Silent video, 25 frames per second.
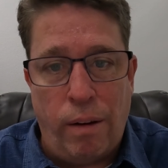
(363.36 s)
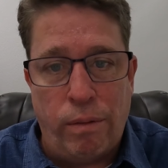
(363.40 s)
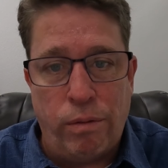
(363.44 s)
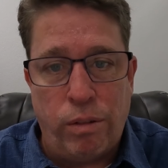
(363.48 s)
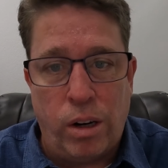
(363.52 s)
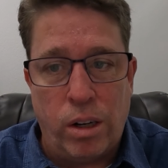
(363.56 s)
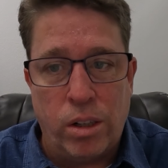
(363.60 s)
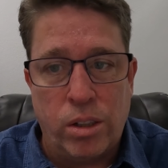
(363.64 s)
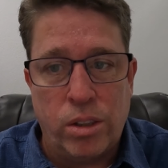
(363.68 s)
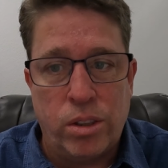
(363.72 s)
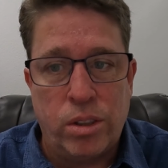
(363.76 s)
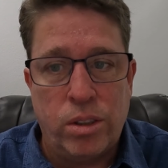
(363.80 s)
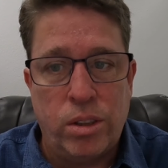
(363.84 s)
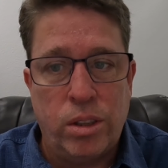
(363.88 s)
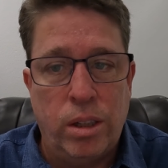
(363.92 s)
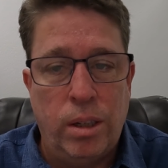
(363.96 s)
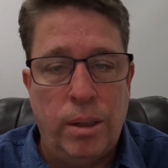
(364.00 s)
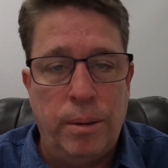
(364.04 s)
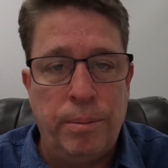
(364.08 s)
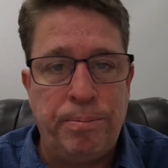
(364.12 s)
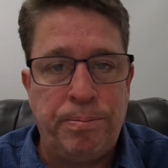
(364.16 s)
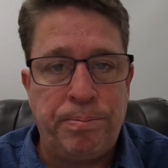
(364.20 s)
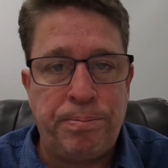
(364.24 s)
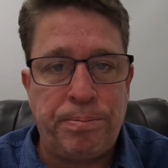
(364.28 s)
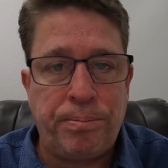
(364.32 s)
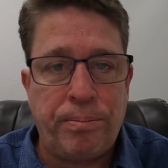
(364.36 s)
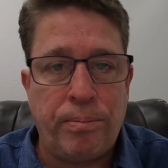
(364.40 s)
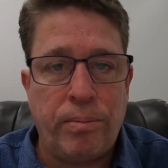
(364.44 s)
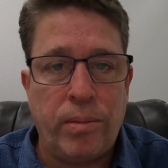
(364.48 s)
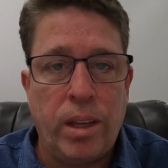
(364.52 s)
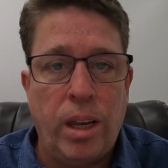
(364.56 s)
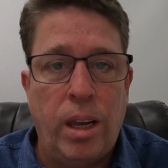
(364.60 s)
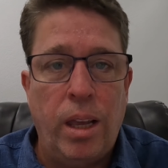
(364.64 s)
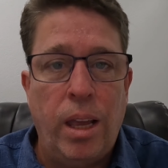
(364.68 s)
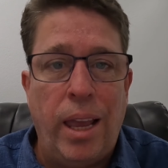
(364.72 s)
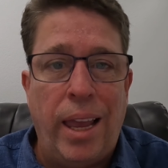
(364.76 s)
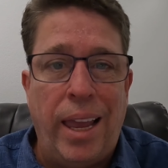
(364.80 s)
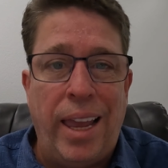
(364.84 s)
offers.
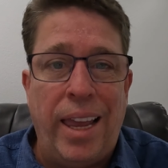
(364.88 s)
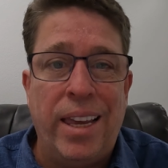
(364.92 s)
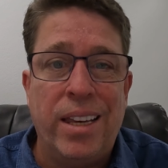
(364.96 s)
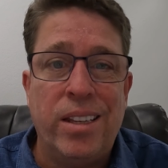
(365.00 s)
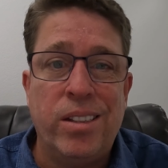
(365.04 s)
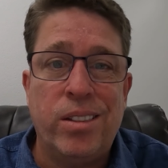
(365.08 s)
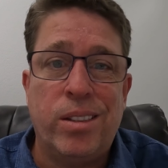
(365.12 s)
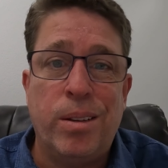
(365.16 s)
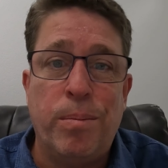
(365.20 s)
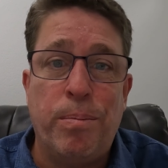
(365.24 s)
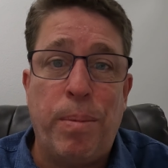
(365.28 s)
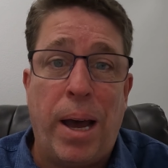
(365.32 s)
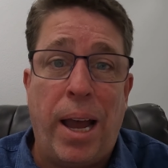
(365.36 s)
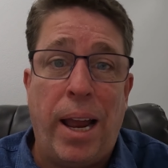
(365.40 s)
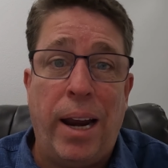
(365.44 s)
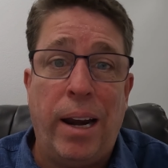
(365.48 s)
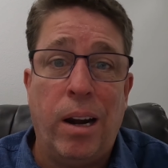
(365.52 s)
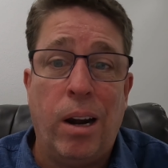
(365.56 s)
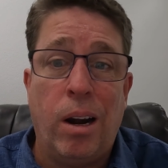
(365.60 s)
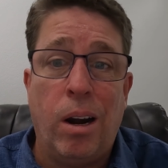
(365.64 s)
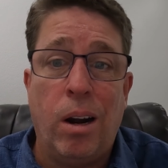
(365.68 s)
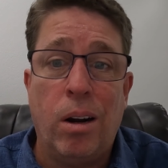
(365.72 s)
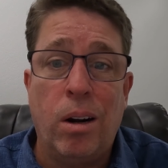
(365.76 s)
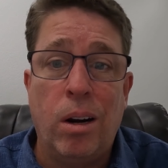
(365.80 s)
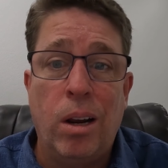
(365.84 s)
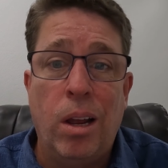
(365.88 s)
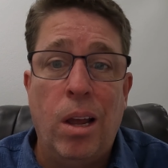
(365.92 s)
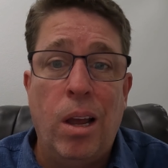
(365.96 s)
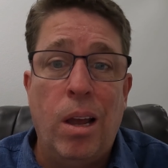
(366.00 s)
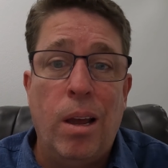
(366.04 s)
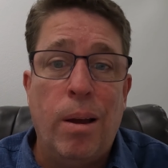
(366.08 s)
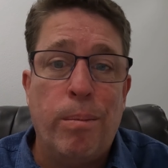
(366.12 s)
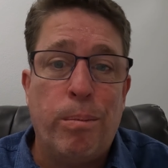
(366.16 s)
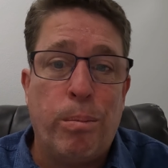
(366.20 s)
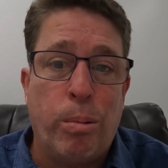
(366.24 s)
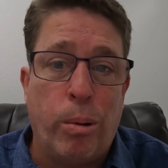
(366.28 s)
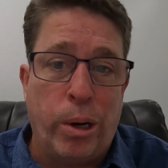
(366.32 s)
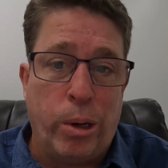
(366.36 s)
Is the buyer
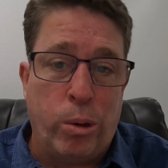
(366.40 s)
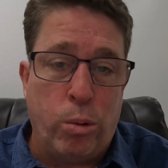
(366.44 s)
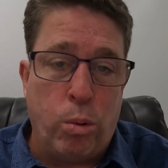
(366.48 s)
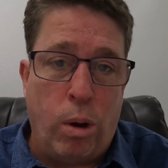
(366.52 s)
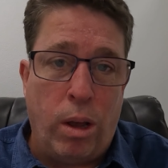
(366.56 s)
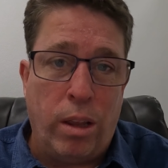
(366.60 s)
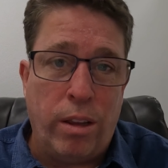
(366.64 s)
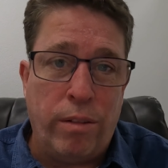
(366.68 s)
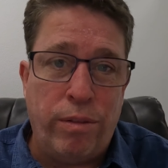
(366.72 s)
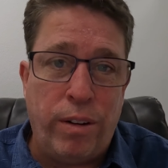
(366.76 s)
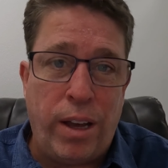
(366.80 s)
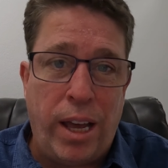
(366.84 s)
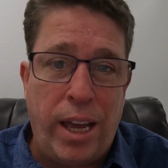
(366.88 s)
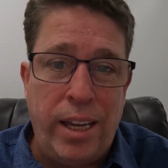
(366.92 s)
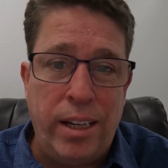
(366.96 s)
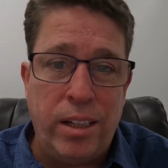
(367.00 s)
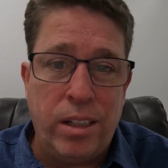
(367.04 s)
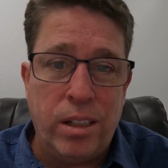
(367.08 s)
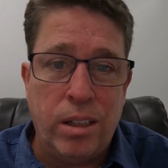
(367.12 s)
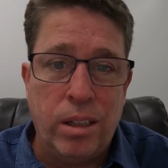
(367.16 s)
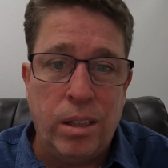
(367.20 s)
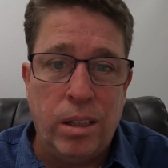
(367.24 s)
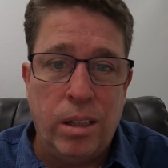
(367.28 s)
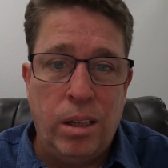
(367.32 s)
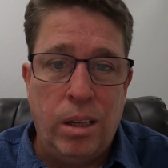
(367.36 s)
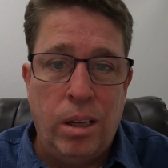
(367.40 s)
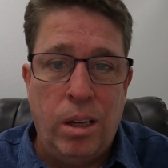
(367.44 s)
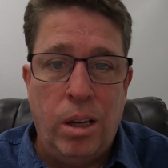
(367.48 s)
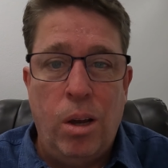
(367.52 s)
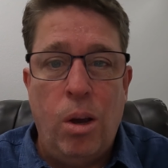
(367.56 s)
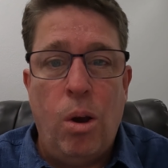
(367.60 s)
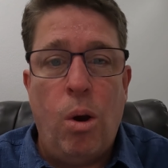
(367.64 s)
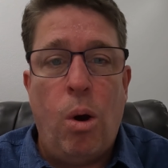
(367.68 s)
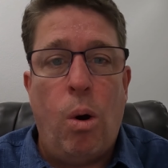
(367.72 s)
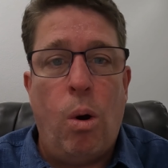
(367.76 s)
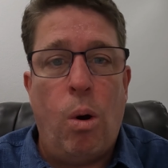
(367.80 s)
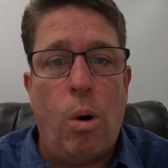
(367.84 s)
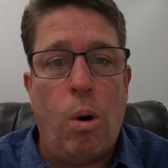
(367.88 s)
pre-qualified
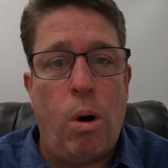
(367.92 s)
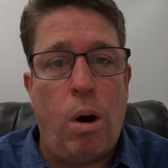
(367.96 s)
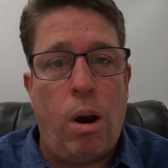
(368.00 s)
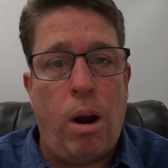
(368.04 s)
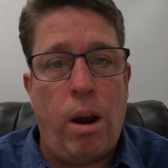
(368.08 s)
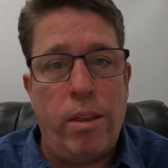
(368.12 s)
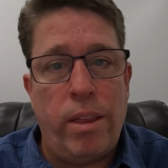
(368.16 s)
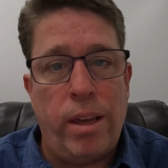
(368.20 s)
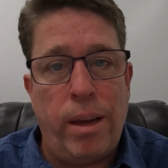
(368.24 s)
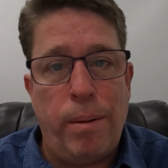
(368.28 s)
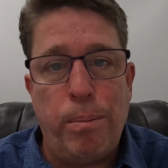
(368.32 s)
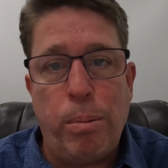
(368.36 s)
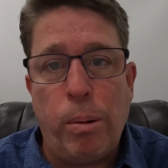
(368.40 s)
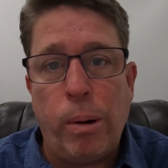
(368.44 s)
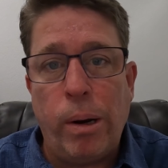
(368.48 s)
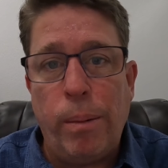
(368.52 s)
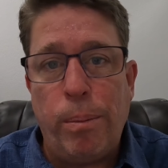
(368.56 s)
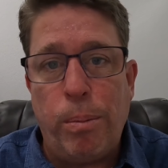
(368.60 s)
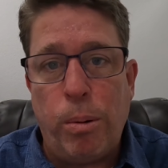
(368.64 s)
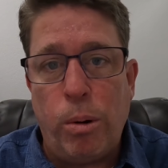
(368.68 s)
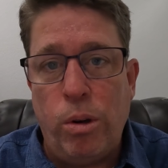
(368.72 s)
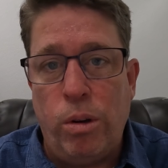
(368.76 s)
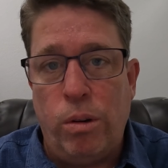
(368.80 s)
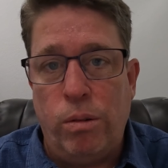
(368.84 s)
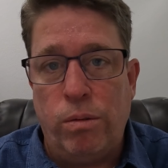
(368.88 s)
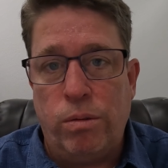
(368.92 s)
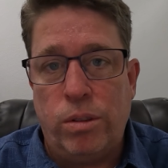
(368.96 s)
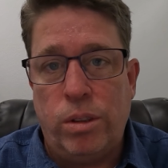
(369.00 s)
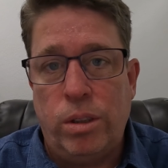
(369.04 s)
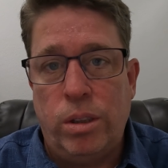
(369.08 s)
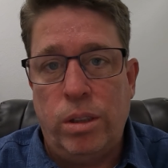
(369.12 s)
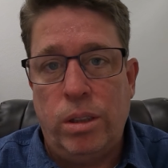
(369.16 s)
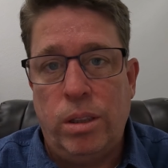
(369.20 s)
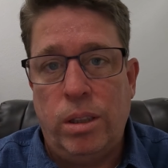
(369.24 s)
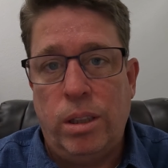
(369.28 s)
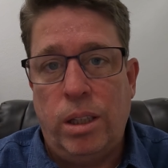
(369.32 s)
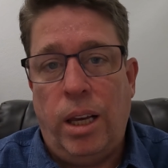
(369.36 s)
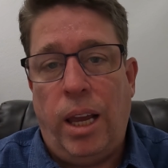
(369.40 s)
or are they pre-approved?
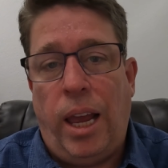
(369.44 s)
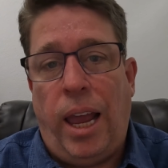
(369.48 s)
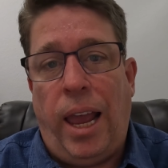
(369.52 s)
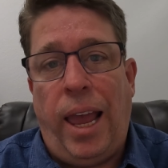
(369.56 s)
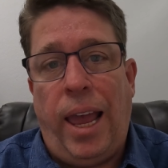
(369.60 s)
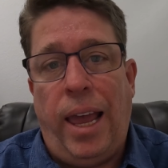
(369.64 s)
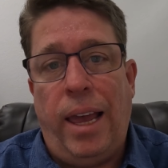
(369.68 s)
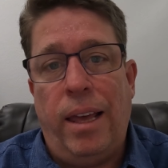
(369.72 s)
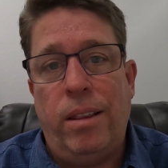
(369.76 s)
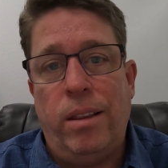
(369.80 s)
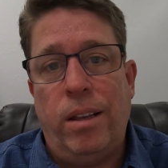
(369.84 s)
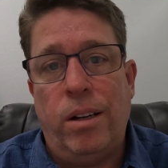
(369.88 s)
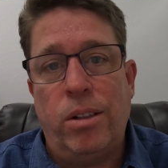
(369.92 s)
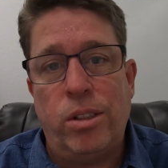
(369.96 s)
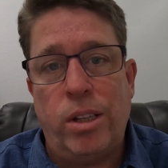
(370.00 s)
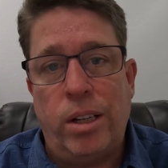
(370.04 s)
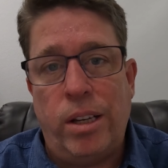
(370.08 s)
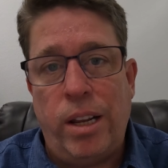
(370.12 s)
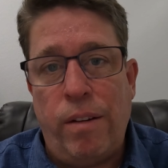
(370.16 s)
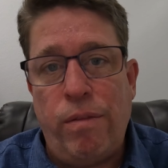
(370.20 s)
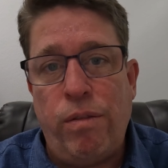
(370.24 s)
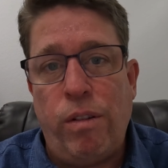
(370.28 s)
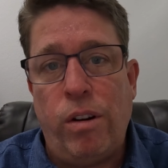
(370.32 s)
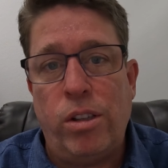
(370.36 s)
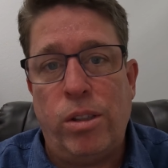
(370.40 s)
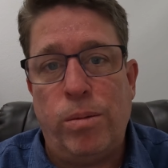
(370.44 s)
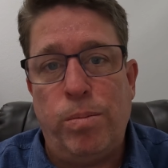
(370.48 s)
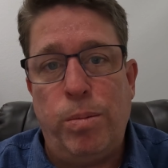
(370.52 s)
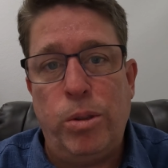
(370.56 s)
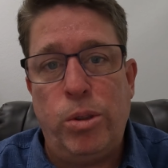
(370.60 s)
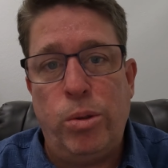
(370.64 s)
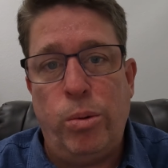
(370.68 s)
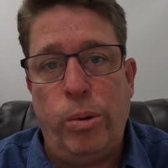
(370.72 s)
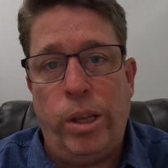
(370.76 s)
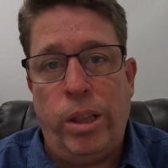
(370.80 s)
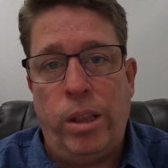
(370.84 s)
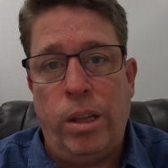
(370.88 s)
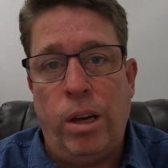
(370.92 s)
And there's a difference
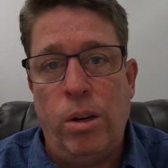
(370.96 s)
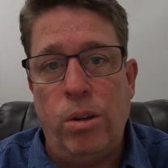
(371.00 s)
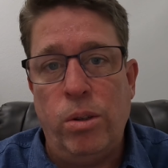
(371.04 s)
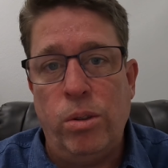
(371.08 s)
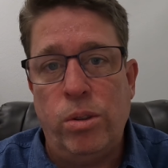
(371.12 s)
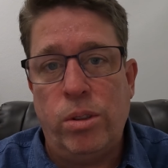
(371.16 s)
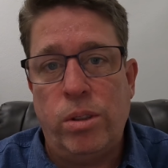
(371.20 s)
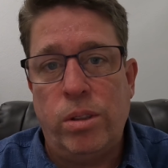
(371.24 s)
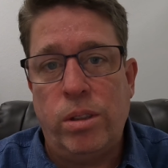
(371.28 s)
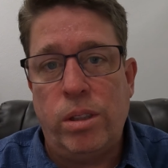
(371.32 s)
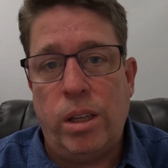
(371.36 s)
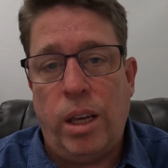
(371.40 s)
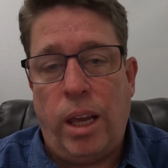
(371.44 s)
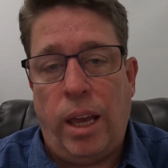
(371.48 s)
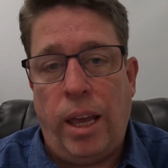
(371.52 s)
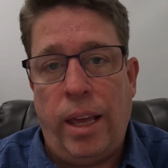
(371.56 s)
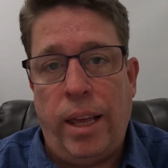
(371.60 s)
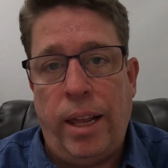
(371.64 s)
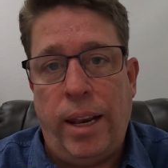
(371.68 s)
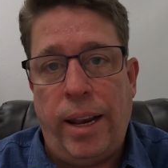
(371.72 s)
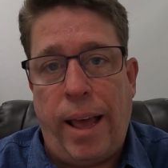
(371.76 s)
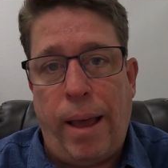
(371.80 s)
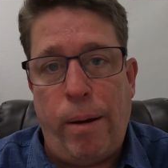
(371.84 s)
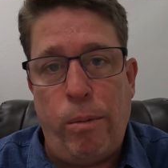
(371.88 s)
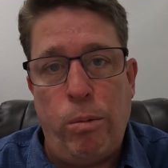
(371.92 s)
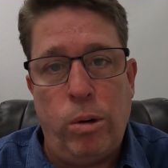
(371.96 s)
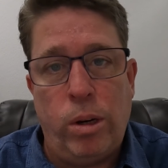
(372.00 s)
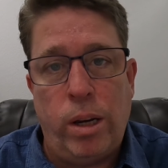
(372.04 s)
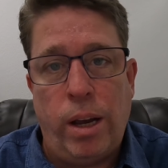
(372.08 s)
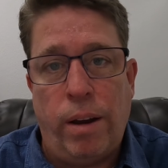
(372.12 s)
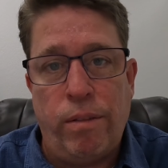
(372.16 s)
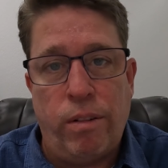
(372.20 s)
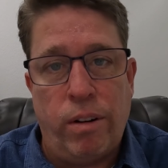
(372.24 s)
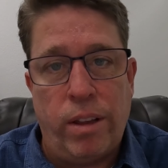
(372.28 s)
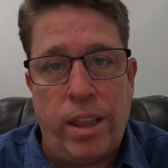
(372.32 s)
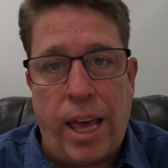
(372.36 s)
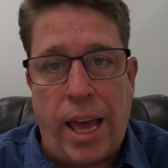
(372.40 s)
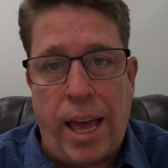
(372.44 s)
between those, and I will
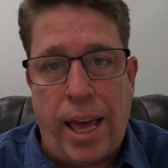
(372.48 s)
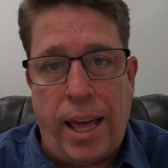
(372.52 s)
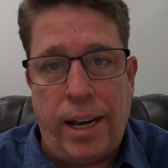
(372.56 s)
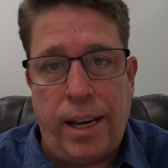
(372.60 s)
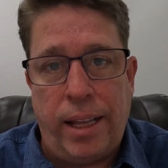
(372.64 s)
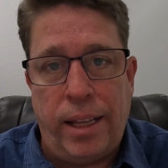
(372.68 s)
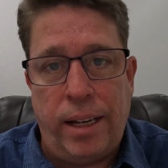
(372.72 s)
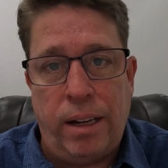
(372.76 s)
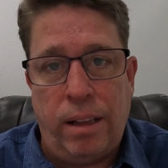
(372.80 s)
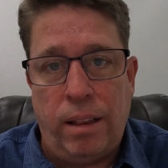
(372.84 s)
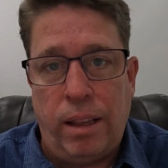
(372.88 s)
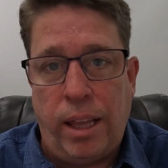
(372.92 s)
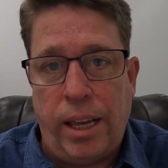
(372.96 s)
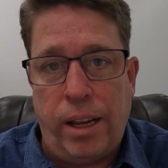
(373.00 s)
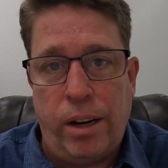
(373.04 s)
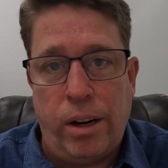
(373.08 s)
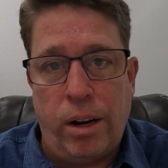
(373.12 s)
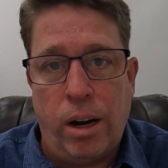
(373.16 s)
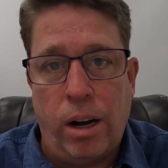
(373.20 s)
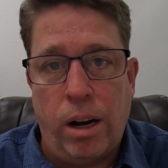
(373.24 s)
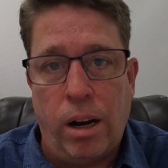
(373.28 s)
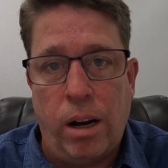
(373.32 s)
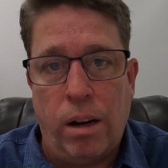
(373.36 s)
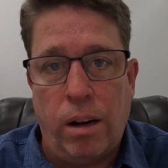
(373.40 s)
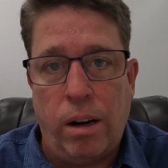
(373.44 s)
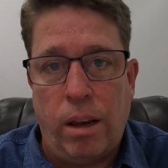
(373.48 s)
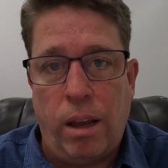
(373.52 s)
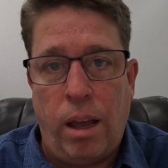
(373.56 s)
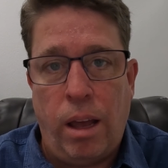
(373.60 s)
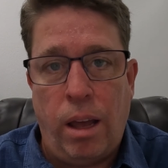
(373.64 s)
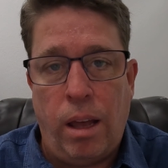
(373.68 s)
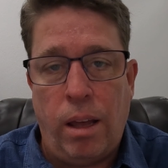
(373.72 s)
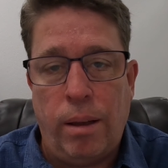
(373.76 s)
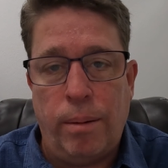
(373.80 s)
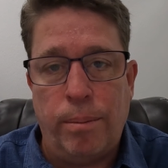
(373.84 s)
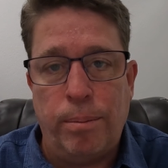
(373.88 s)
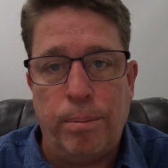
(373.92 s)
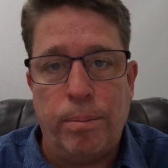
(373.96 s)
cover that in a later
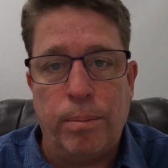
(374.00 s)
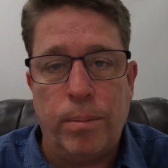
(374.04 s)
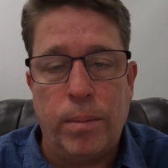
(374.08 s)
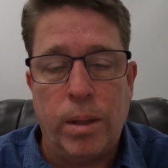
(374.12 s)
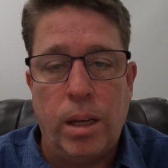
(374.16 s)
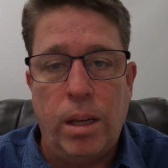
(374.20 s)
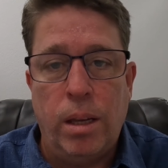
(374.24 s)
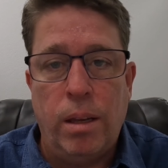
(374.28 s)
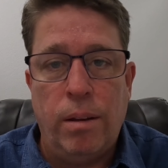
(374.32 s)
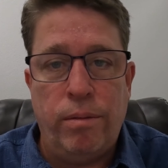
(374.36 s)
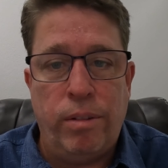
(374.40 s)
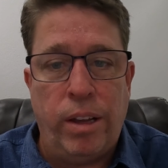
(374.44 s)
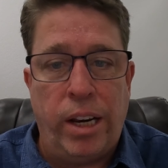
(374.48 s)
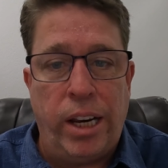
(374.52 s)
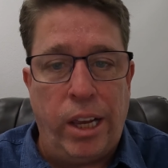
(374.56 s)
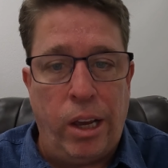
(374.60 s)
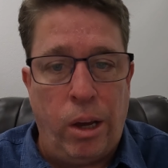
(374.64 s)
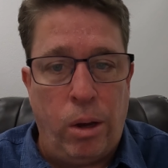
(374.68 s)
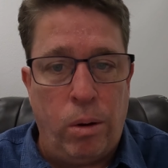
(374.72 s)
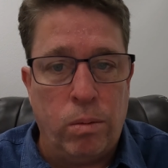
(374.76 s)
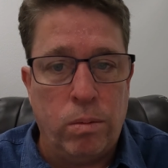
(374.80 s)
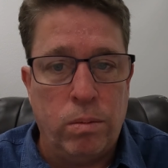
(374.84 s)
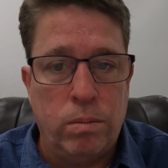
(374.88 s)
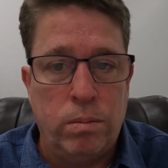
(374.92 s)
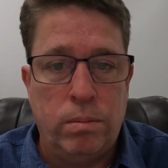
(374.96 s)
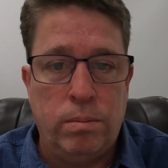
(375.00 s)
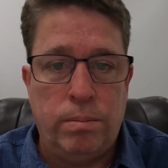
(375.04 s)
um, video.